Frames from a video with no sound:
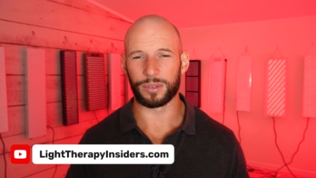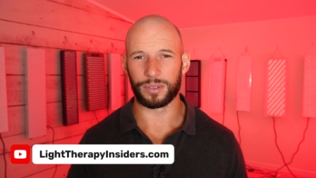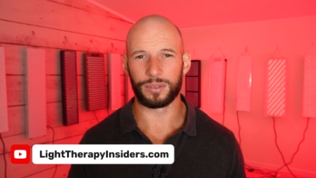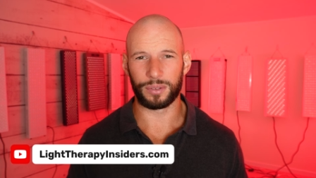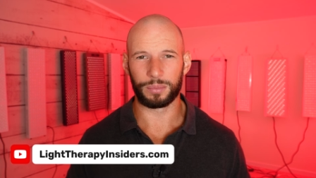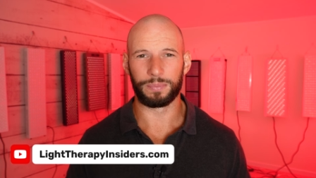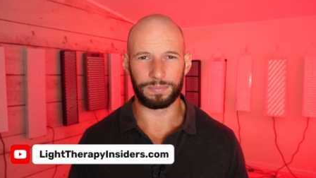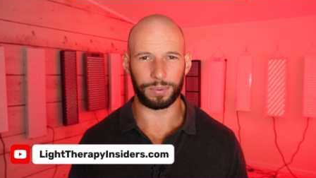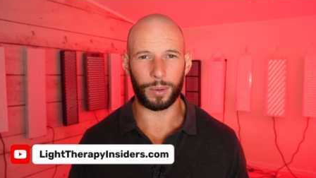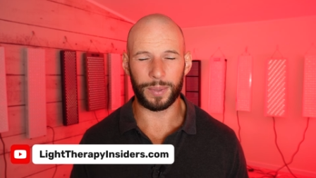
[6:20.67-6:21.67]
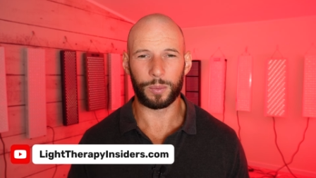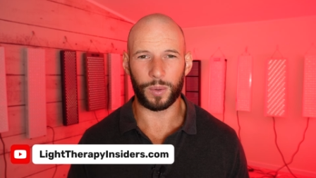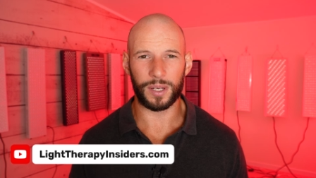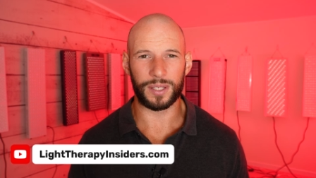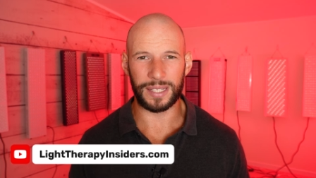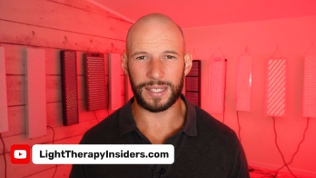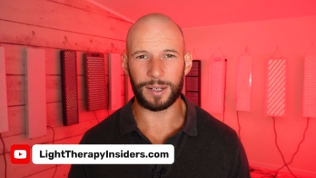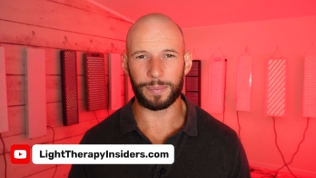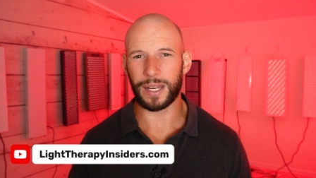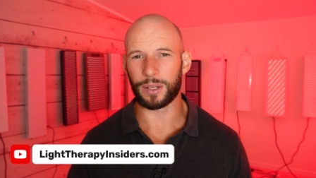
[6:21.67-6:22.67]
You probably want a
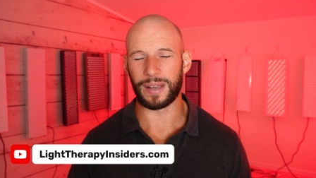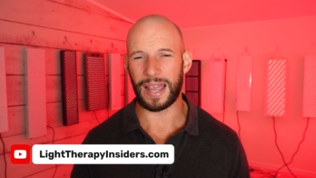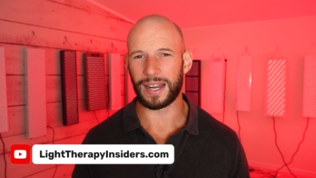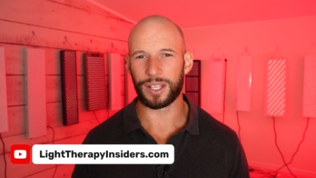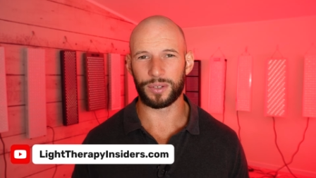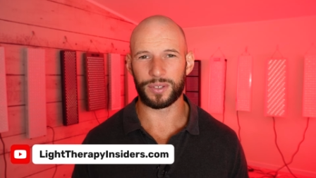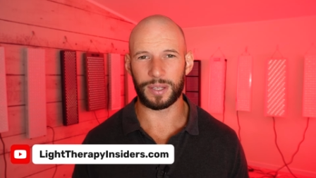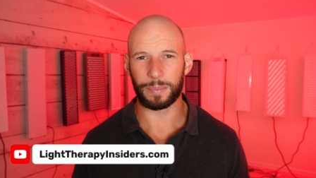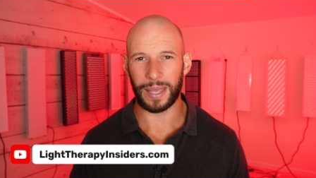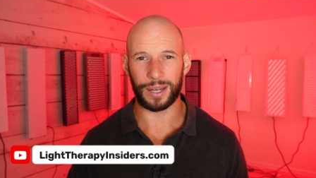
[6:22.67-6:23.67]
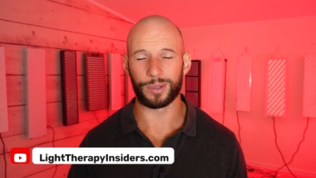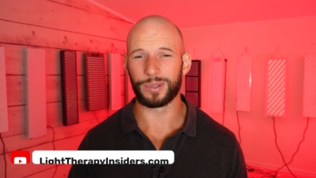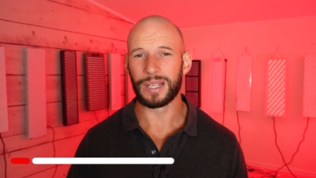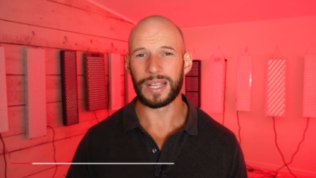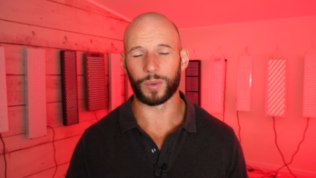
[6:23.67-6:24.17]
detailed manual, how to use the panel,